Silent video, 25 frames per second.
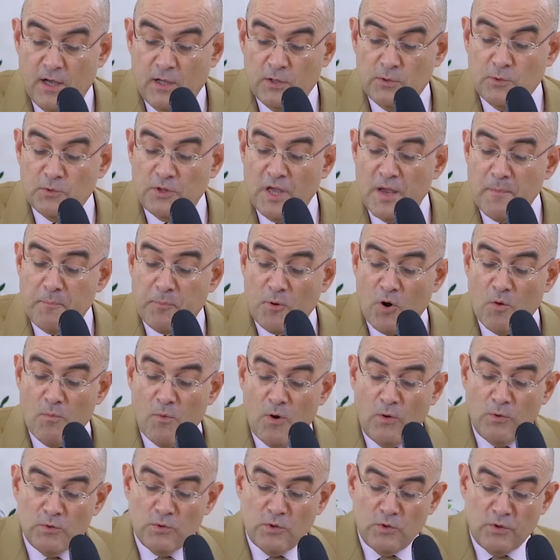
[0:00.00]
Do they
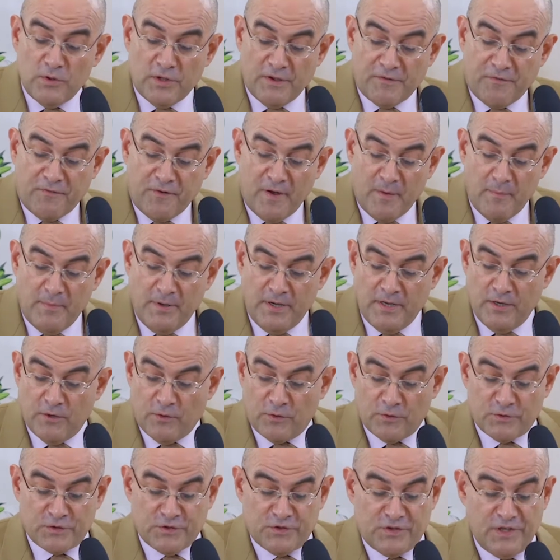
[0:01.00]
promote the family
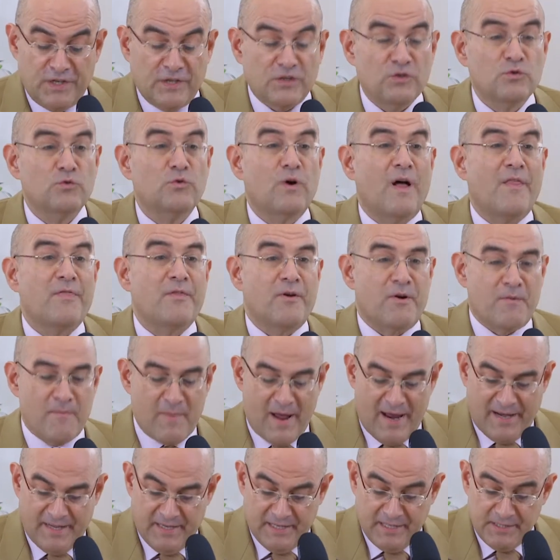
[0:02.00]
or seek to
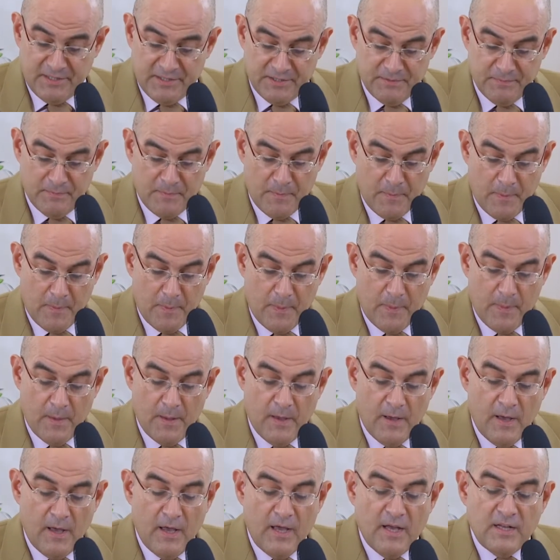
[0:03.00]
undermine it?
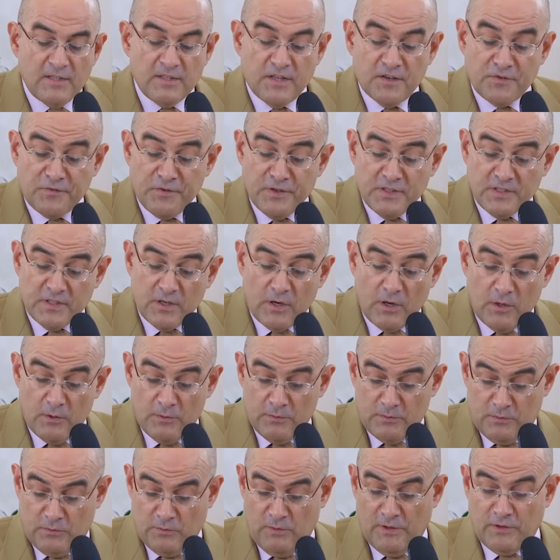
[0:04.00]
The first
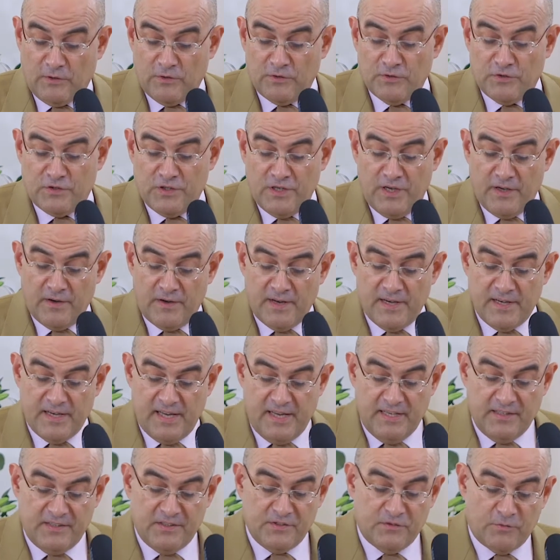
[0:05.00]
clue to consider
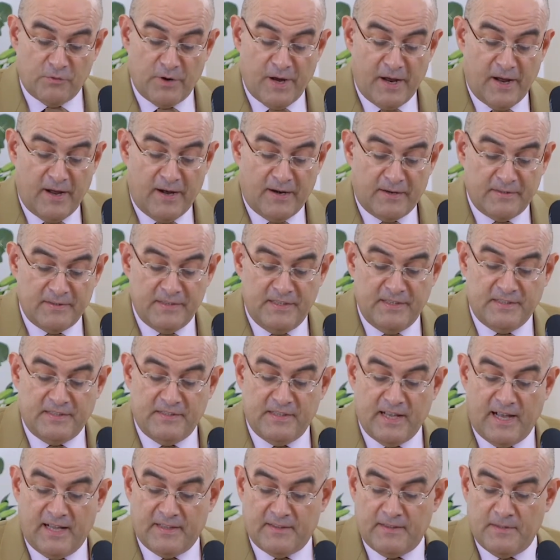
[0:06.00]
in this regard is
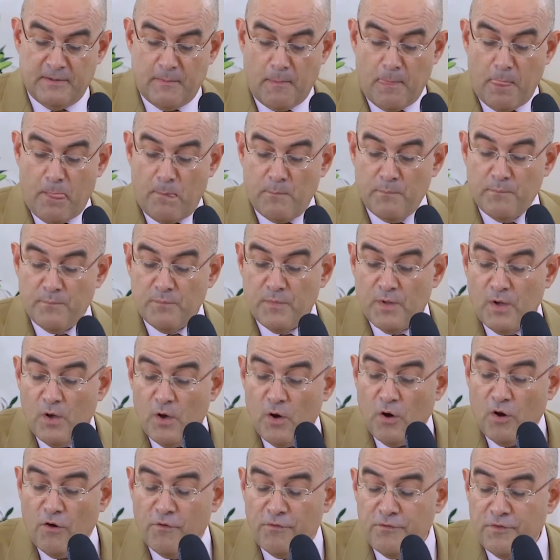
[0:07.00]
that
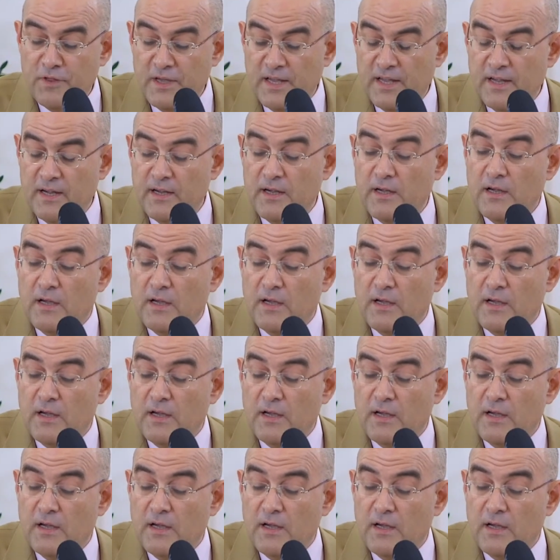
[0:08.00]
of the